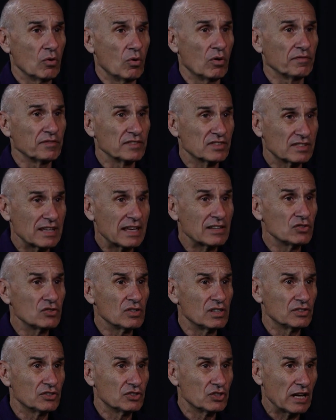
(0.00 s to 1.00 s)
of
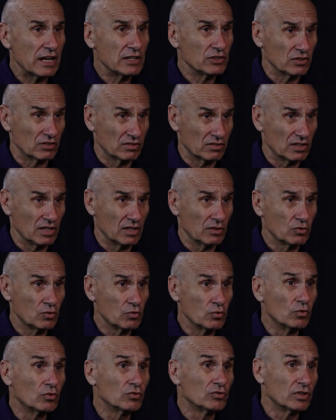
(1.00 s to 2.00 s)
essential changes
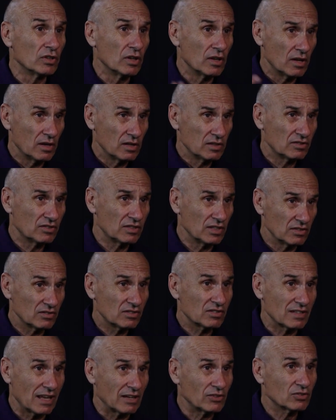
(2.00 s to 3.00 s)
occurred
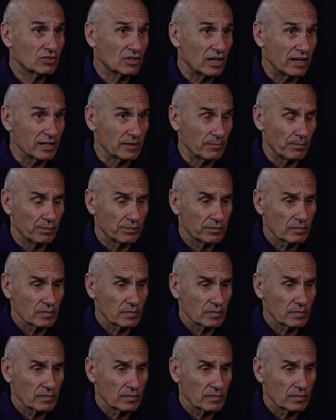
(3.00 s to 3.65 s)
since that time.